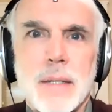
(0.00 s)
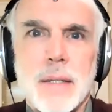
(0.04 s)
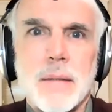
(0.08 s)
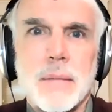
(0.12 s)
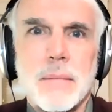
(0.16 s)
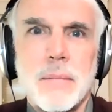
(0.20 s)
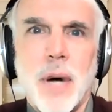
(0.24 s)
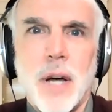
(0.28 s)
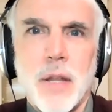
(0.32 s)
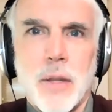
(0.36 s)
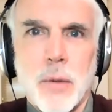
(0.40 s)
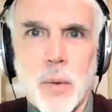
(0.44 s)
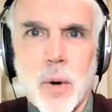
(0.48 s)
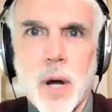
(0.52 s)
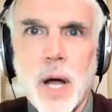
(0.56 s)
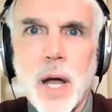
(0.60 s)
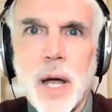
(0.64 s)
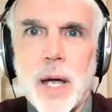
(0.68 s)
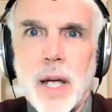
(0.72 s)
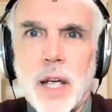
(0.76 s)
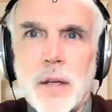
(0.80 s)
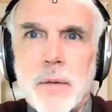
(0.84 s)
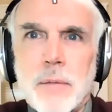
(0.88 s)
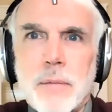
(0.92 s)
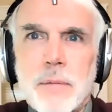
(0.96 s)
By the
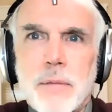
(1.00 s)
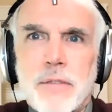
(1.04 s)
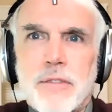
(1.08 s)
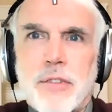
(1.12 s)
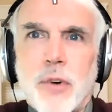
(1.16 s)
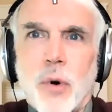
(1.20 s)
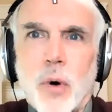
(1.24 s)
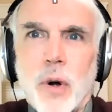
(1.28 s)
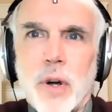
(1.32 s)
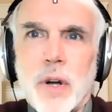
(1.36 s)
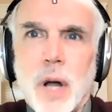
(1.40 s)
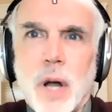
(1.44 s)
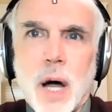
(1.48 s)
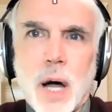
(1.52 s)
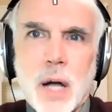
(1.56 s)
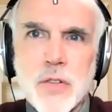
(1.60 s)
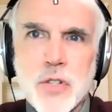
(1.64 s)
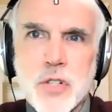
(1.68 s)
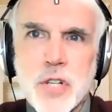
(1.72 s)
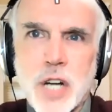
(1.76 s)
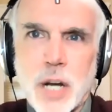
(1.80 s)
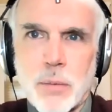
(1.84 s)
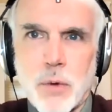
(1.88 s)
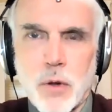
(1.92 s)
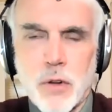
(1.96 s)
way, for
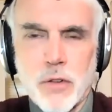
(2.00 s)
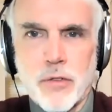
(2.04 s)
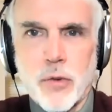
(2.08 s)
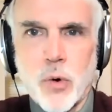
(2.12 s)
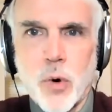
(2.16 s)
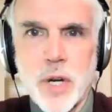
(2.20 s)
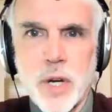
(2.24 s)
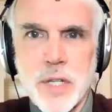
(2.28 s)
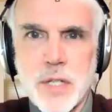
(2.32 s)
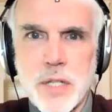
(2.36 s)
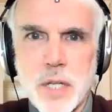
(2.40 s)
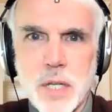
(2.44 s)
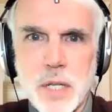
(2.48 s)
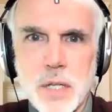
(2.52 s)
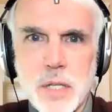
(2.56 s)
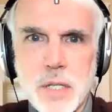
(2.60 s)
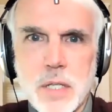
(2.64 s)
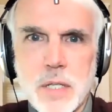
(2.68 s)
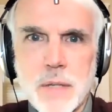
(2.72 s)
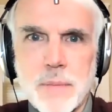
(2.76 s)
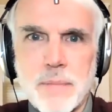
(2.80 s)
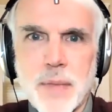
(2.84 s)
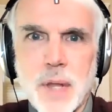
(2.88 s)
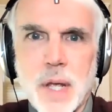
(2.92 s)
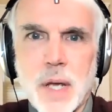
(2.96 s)
non-treble
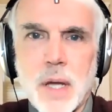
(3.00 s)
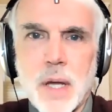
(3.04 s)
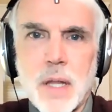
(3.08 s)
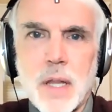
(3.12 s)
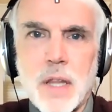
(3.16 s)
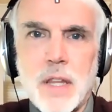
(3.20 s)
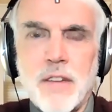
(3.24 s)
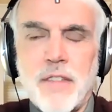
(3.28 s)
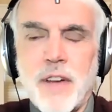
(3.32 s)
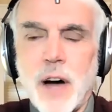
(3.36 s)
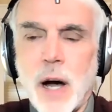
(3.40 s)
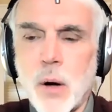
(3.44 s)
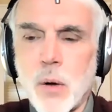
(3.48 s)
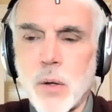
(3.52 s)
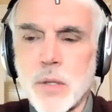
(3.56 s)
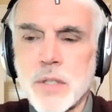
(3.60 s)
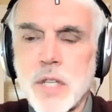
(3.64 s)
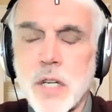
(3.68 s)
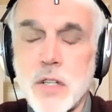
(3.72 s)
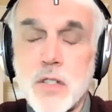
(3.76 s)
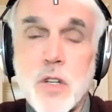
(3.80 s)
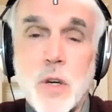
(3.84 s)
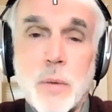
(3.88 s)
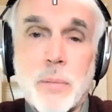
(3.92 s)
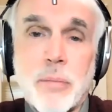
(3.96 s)
voices, the vowels
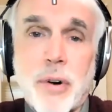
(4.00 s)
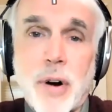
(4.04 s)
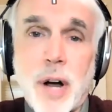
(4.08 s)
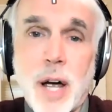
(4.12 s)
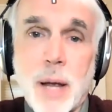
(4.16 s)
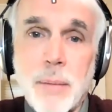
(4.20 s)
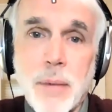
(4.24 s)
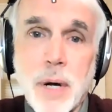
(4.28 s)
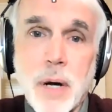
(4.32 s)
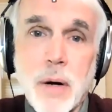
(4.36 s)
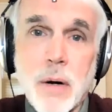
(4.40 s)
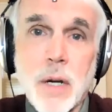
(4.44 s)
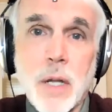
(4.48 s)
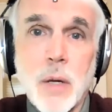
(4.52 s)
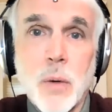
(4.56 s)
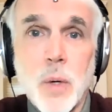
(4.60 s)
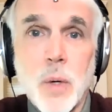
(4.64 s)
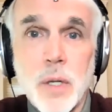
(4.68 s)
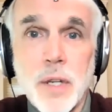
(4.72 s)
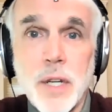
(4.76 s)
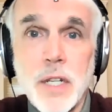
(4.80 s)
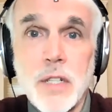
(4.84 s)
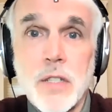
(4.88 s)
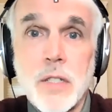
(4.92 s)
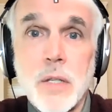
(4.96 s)
that you primarily will
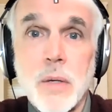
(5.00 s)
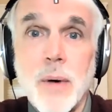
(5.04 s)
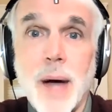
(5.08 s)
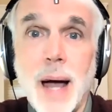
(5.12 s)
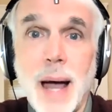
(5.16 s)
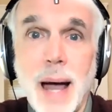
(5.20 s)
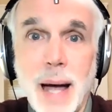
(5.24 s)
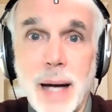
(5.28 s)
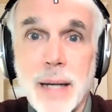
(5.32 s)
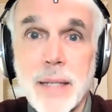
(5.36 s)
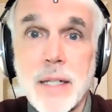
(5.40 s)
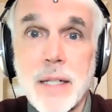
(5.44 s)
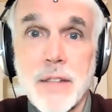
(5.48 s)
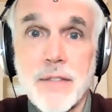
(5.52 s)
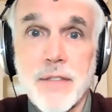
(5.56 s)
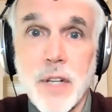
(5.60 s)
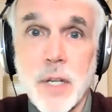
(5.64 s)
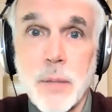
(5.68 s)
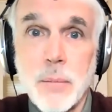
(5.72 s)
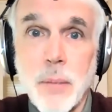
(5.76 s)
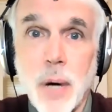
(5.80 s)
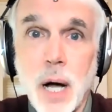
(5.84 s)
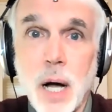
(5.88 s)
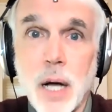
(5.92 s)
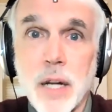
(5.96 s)
need to actively
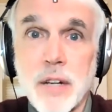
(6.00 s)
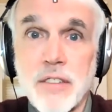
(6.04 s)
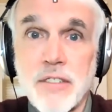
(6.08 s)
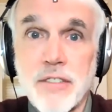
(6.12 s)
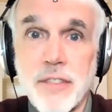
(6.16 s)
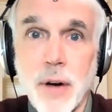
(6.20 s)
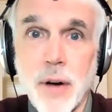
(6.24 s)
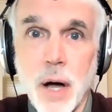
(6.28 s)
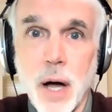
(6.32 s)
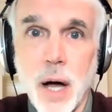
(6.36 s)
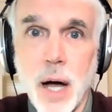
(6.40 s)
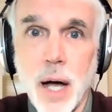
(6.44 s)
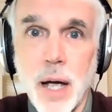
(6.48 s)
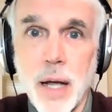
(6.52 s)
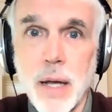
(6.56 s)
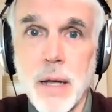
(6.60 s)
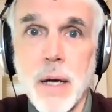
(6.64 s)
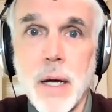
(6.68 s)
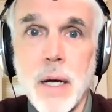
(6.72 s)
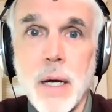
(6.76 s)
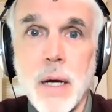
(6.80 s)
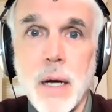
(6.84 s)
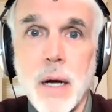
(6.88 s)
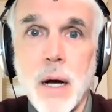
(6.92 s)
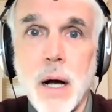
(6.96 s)
modify
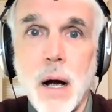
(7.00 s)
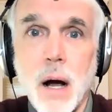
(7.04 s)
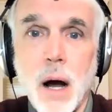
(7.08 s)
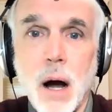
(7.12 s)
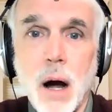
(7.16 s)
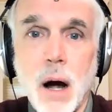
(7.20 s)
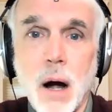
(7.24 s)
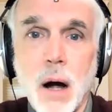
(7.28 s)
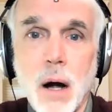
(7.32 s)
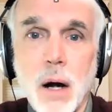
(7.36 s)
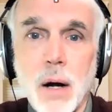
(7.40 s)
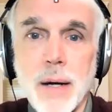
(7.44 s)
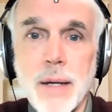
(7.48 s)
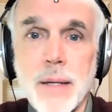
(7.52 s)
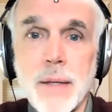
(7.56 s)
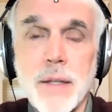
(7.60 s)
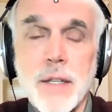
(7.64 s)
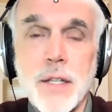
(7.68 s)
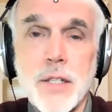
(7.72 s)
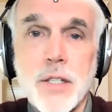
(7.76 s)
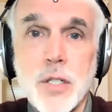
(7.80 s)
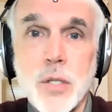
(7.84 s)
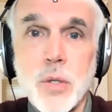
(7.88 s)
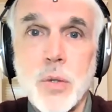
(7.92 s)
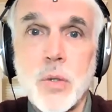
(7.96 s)
are
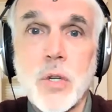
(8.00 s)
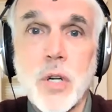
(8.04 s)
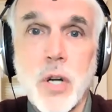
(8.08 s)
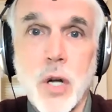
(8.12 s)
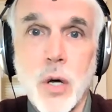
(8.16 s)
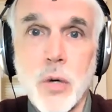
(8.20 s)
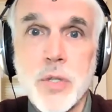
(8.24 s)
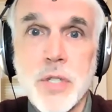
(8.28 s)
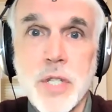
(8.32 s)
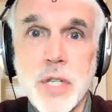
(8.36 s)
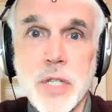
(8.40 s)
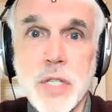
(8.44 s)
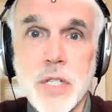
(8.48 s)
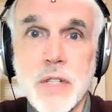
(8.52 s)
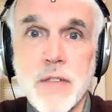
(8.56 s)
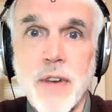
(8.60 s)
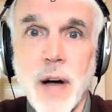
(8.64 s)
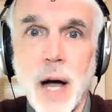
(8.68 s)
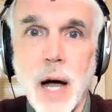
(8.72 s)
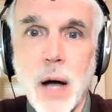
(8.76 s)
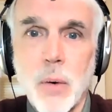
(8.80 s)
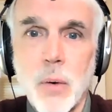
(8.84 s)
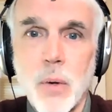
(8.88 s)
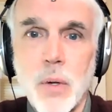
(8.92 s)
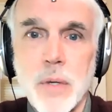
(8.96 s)
the two closest
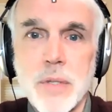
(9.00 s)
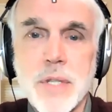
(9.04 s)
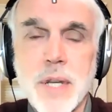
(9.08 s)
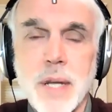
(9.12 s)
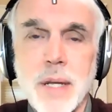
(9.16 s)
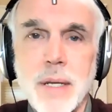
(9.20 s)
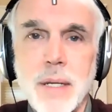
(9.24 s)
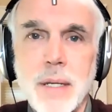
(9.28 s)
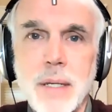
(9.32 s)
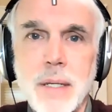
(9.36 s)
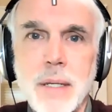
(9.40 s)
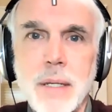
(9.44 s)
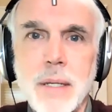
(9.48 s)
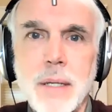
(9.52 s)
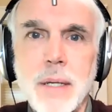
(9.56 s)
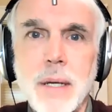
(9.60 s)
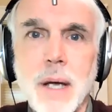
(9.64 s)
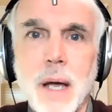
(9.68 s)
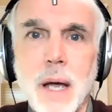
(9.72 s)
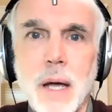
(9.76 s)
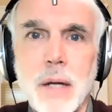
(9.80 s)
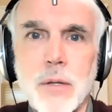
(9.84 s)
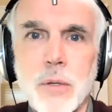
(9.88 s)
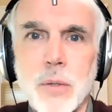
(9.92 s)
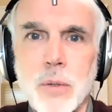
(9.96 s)
vowels, E
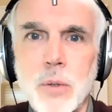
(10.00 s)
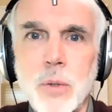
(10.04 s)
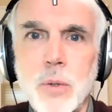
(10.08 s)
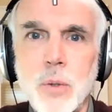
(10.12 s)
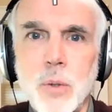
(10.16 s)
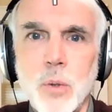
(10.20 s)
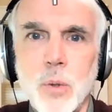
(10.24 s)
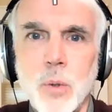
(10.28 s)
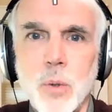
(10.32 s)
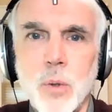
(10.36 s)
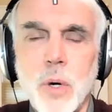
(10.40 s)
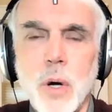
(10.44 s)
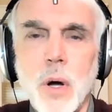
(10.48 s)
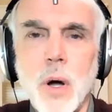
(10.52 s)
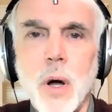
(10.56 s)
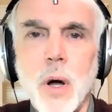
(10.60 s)
and U.